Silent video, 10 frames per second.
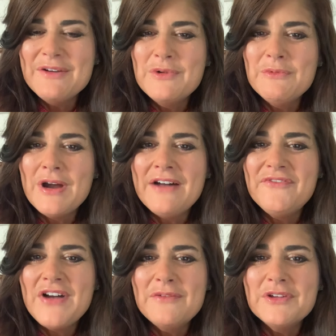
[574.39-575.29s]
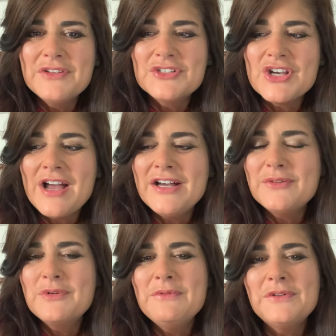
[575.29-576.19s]
We will have fun with your
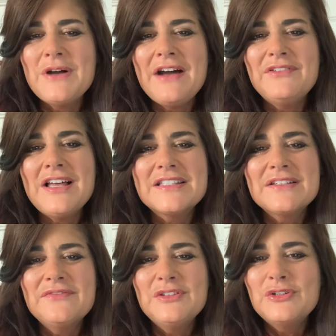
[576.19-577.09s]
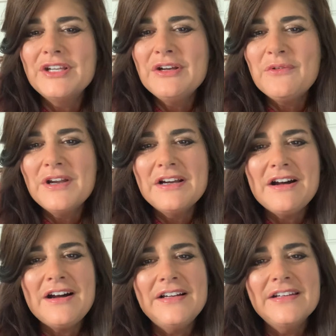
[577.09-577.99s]
child. We will have lots of learning going
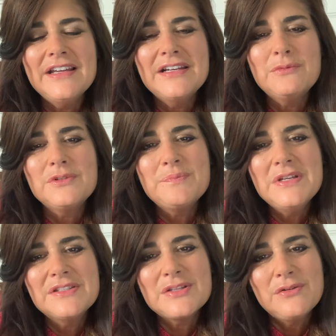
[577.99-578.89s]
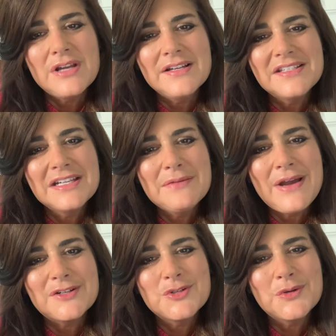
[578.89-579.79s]
on, and it will be so nice to get
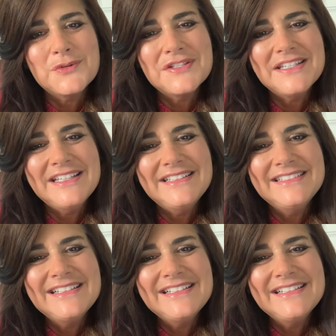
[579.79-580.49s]
back to a routine.